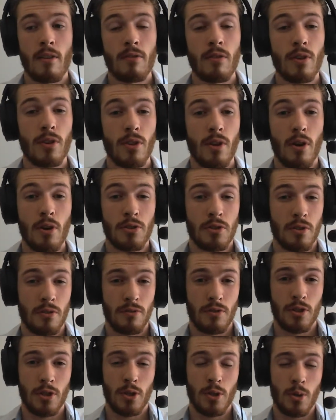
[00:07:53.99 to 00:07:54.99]
For those
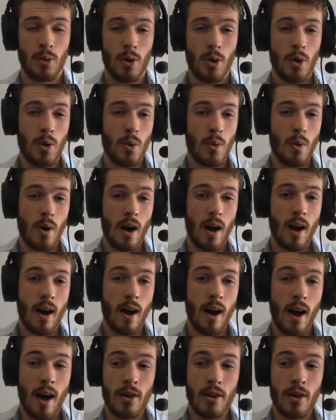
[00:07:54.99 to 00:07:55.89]
of you who are